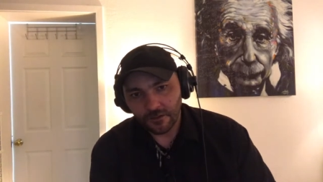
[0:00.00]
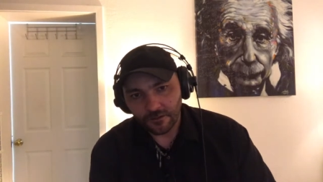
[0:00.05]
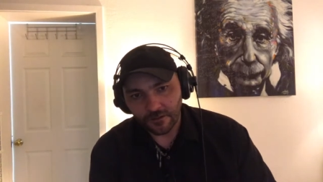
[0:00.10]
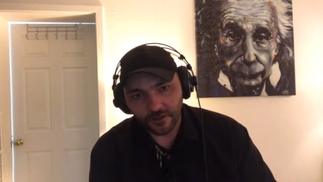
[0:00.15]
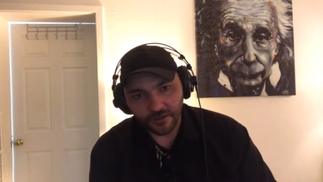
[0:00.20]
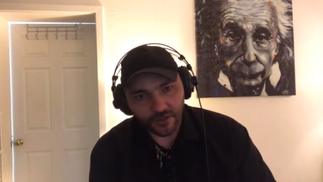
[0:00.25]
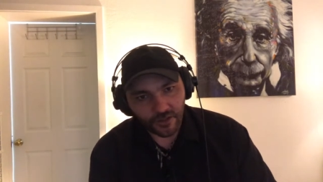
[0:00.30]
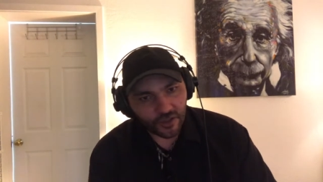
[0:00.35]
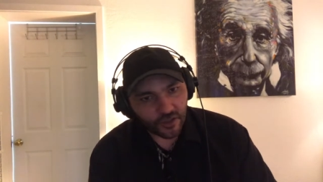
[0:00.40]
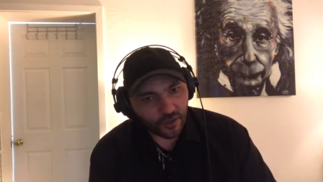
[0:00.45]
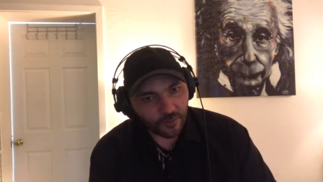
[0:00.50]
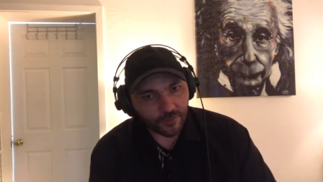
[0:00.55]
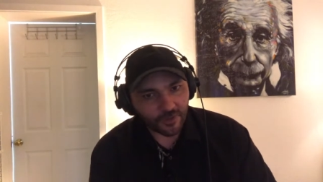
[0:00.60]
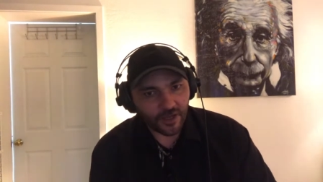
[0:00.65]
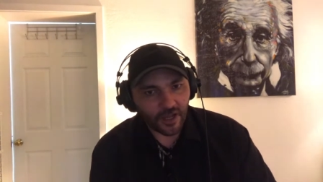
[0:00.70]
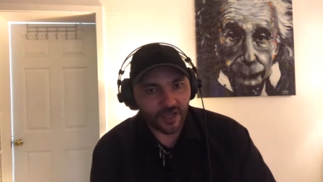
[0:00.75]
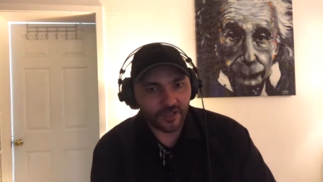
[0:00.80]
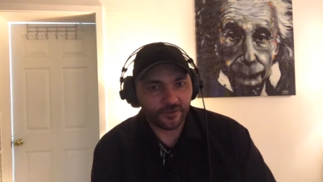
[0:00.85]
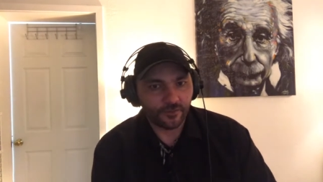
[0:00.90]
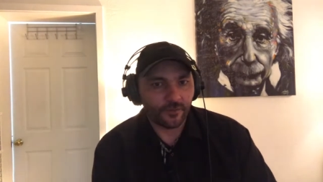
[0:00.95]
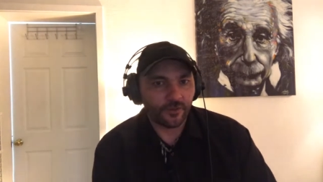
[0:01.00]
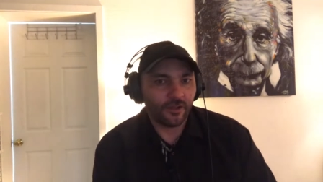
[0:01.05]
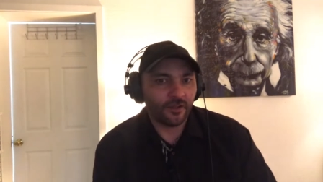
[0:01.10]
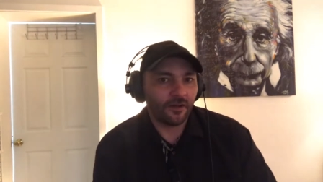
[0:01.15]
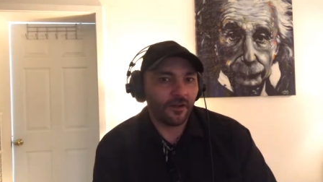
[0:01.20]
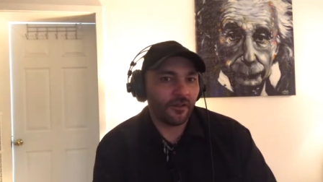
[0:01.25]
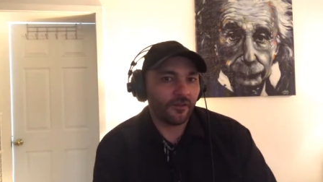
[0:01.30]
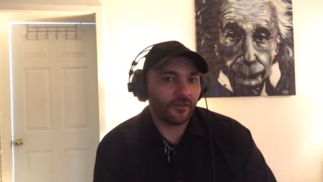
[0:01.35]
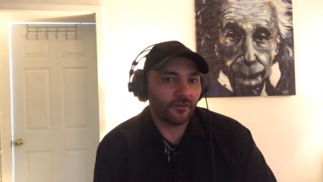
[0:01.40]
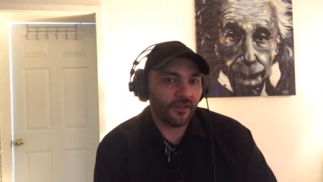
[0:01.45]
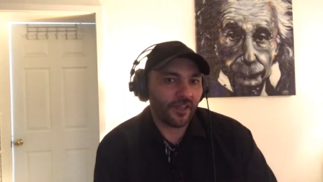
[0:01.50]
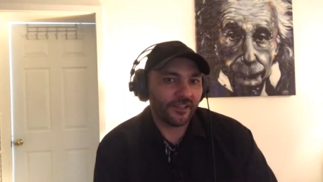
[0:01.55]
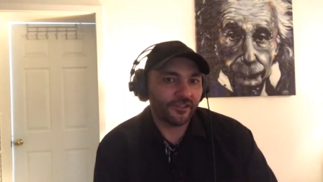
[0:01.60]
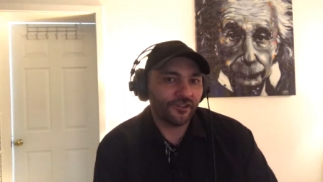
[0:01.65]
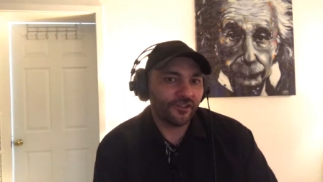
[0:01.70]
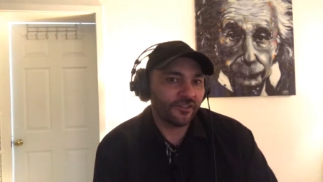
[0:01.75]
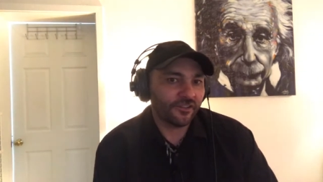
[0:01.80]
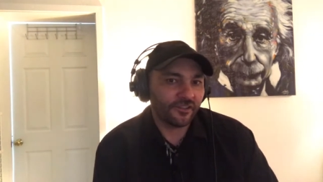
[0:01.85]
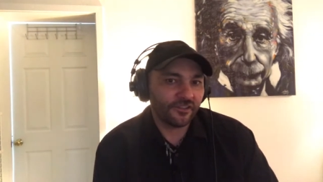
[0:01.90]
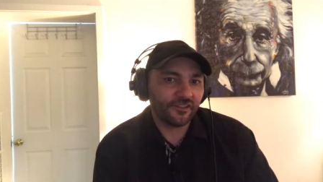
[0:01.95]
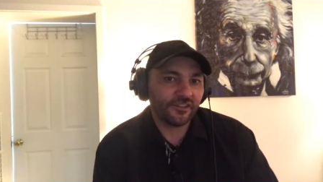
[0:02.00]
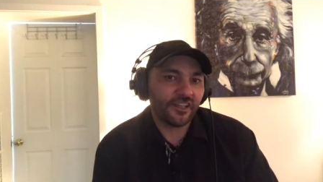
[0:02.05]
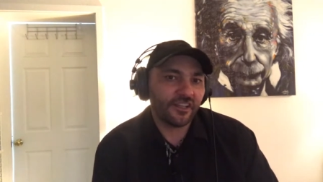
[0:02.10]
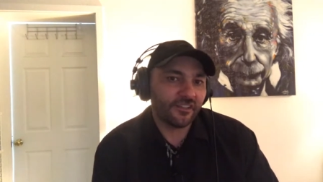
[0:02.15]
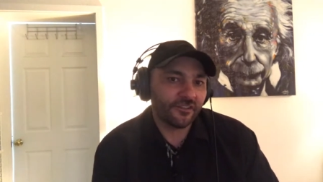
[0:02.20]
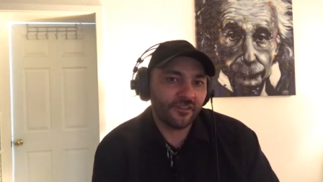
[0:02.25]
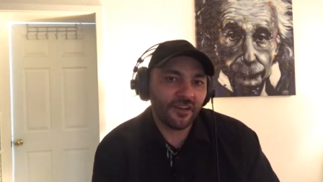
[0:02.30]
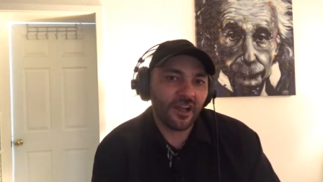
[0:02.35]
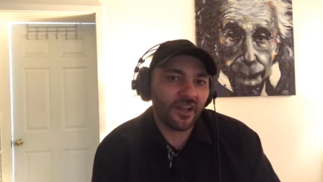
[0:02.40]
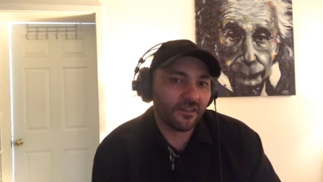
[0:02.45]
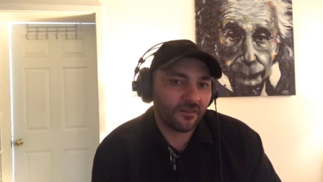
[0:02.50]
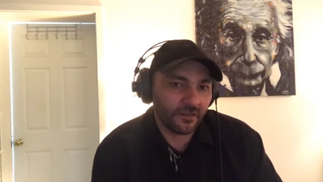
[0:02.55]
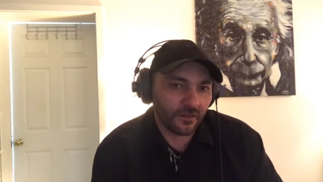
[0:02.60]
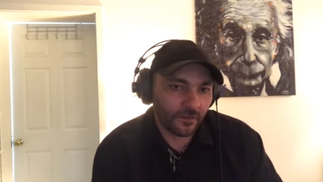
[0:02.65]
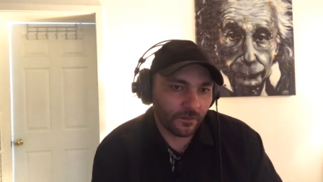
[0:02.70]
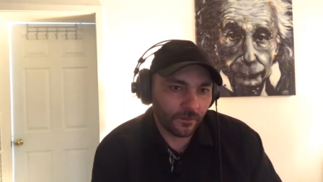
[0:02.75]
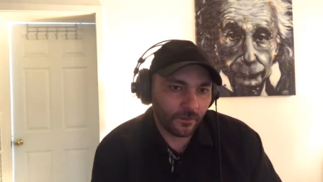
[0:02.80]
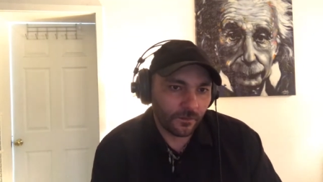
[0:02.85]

to dehumanize one another like Jesus said not to.